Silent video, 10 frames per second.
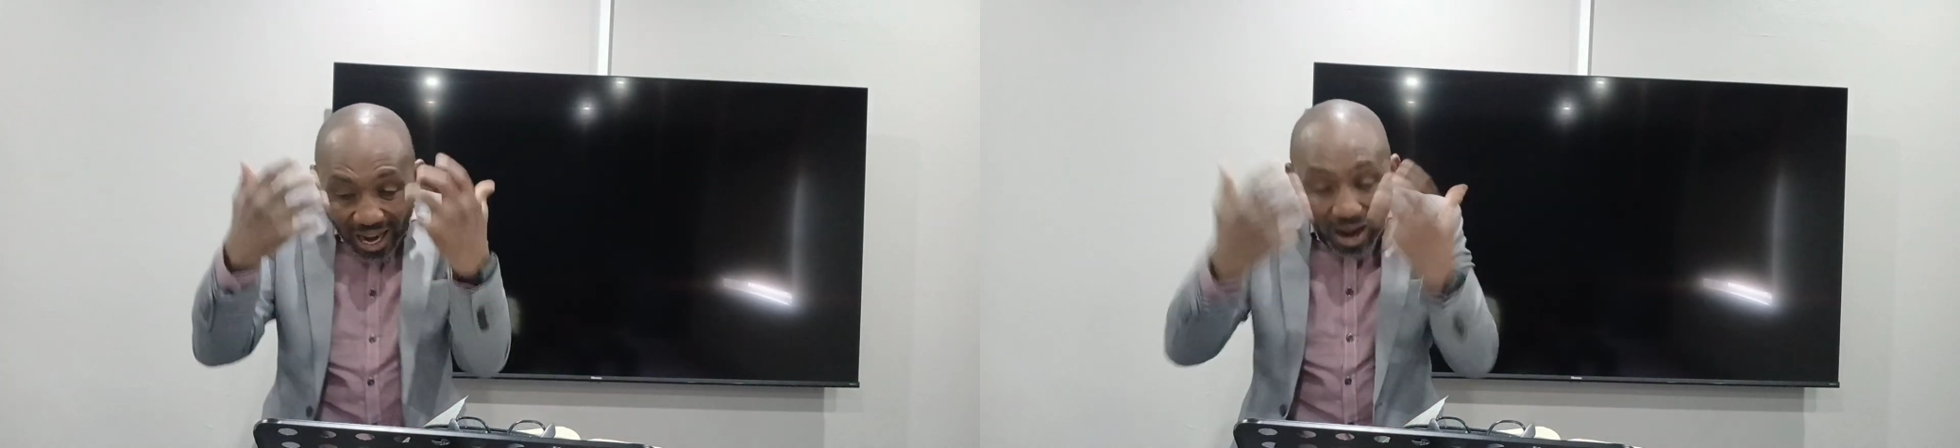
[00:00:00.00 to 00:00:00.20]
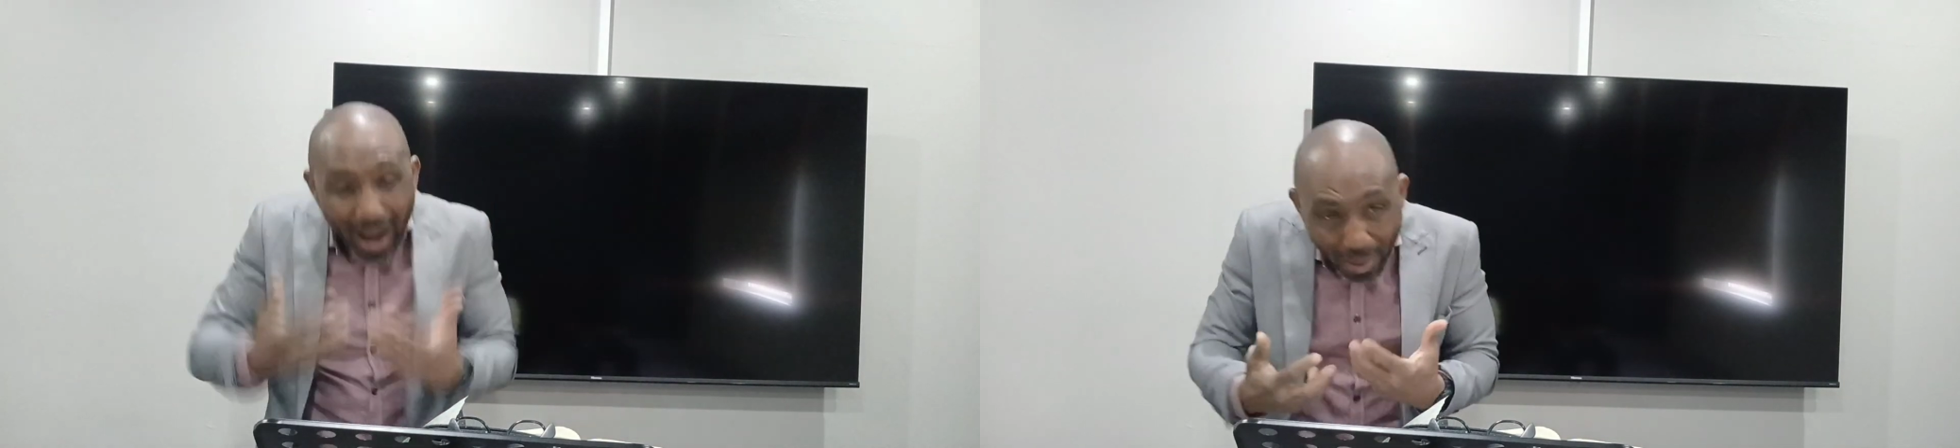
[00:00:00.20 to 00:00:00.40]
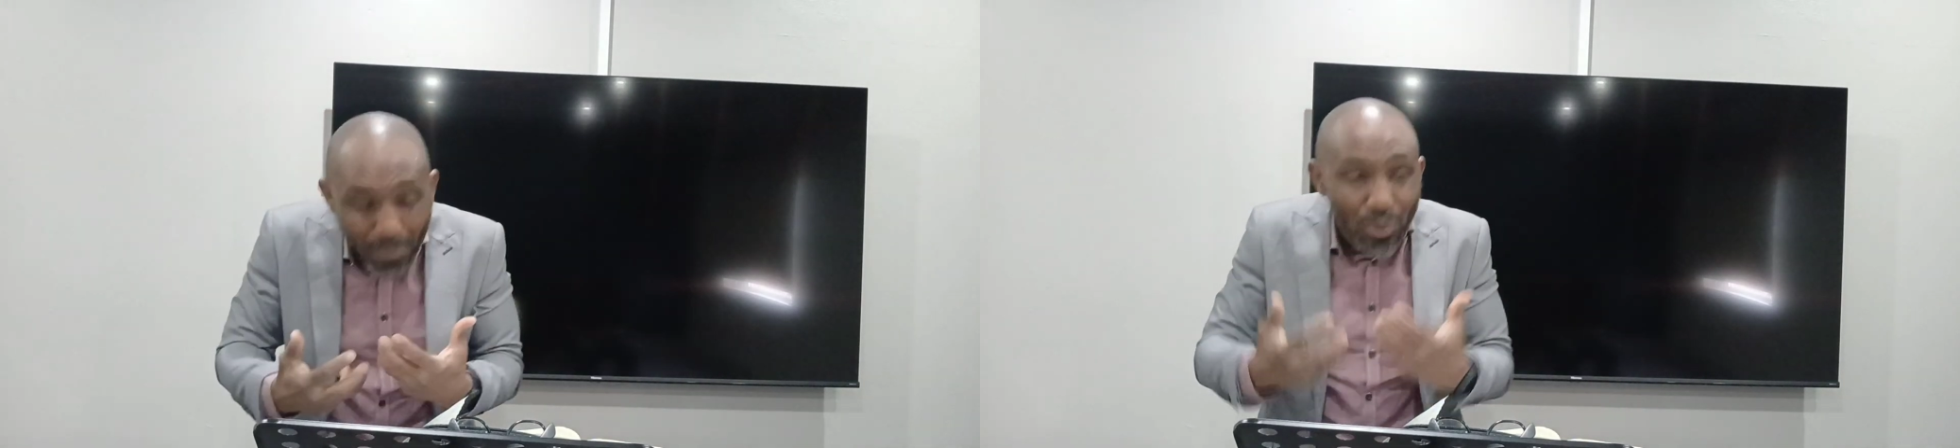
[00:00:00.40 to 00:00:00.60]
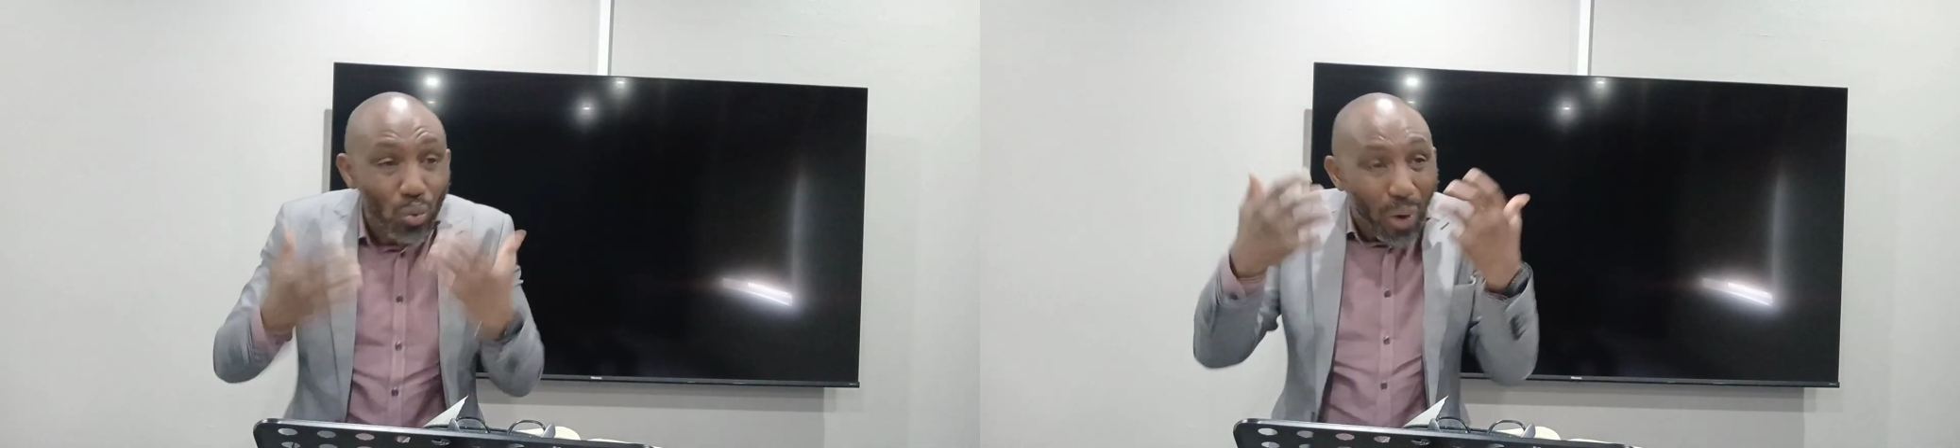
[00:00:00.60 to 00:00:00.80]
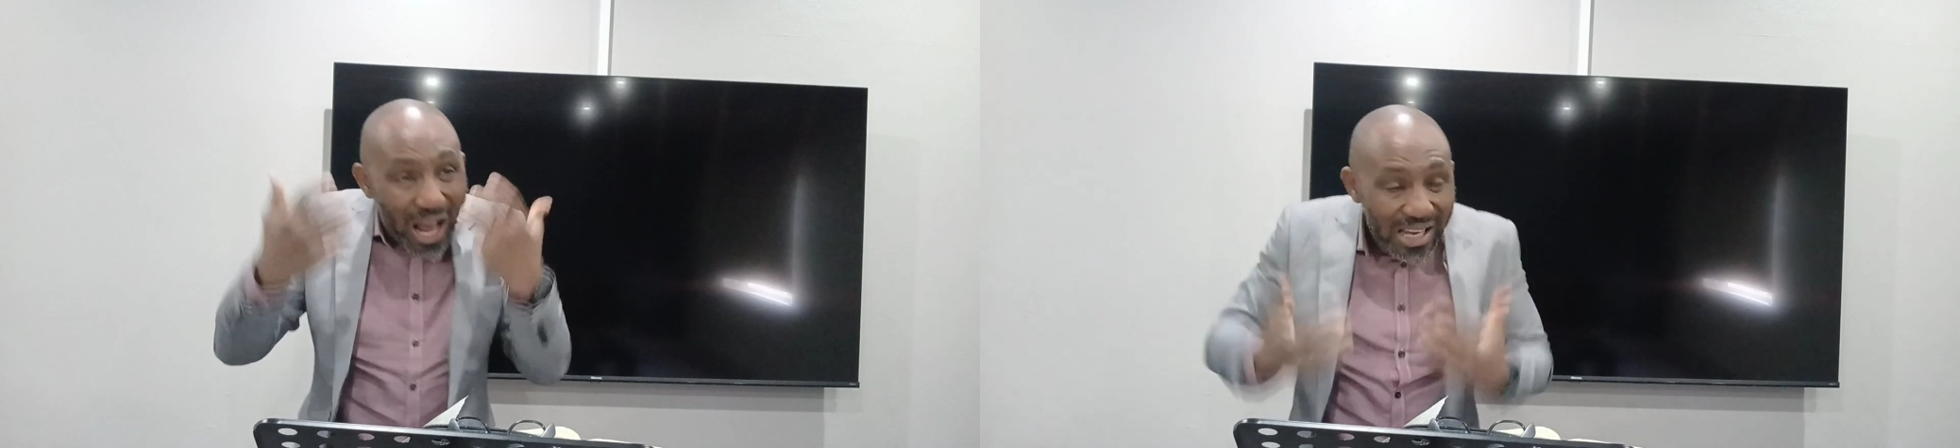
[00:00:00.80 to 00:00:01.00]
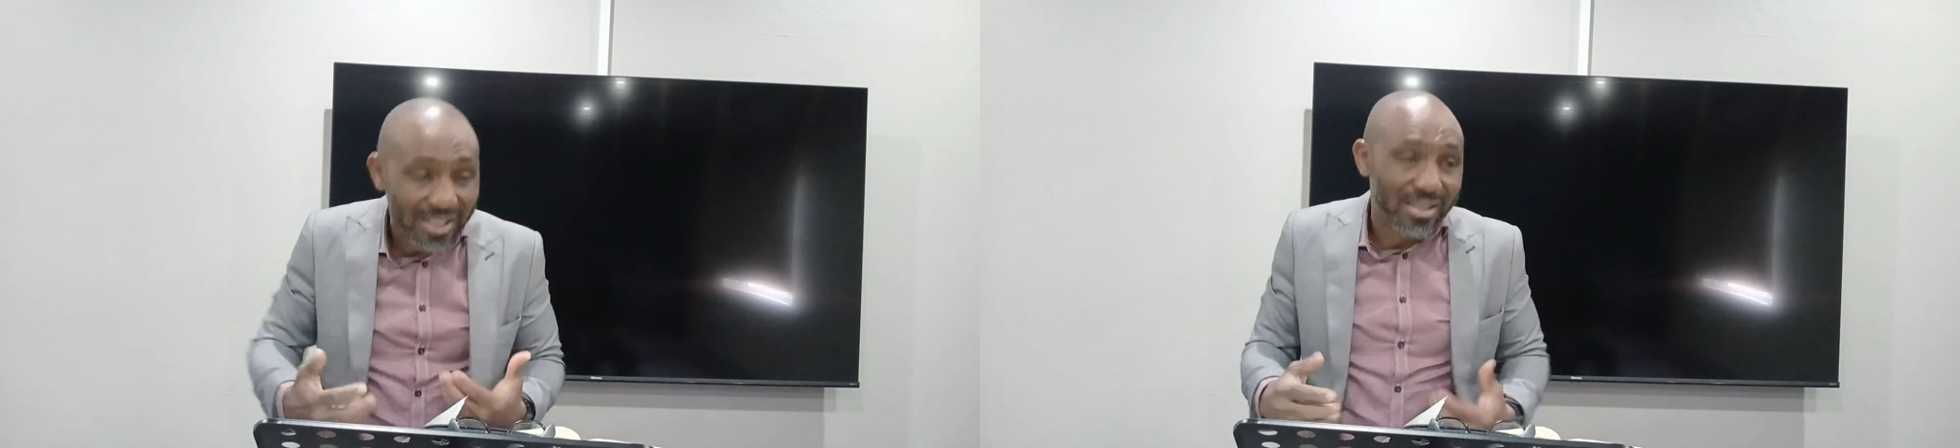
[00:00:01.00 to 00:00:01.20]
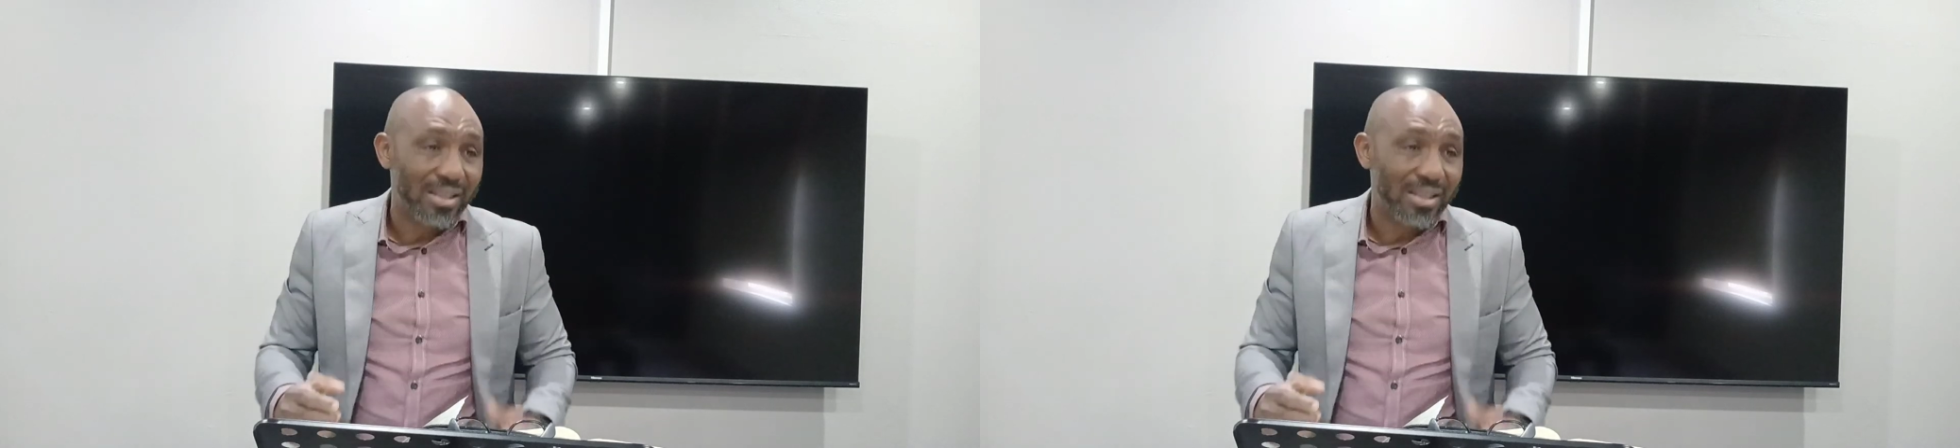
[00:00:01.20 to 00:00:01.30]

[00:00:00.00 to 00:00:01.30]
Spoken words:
harm to us.